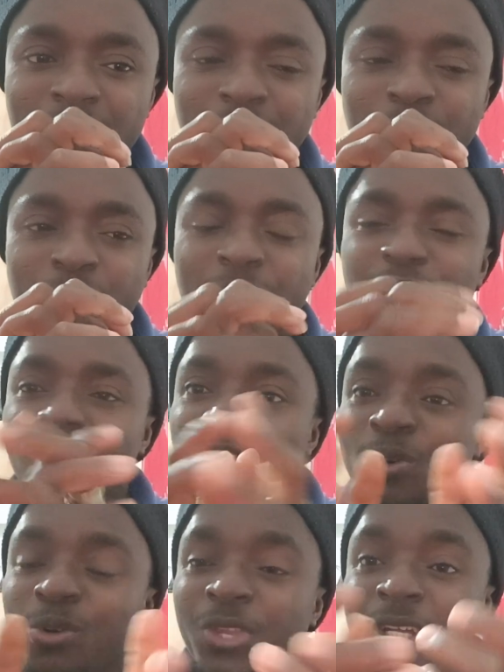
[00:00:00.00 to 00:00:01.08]
you know, after
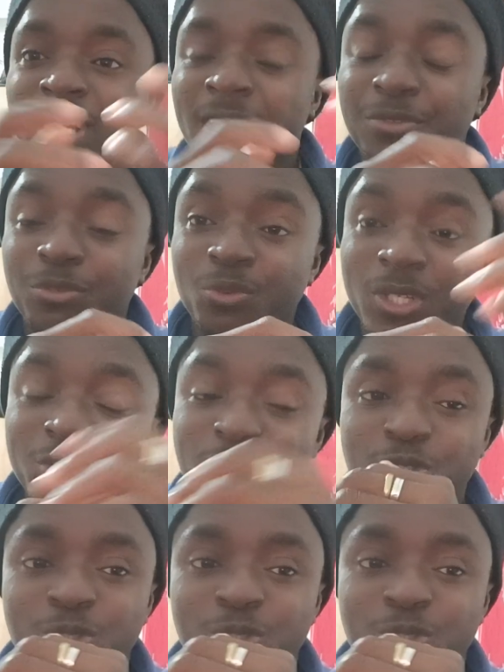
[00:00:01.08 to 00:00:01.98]
all that they have went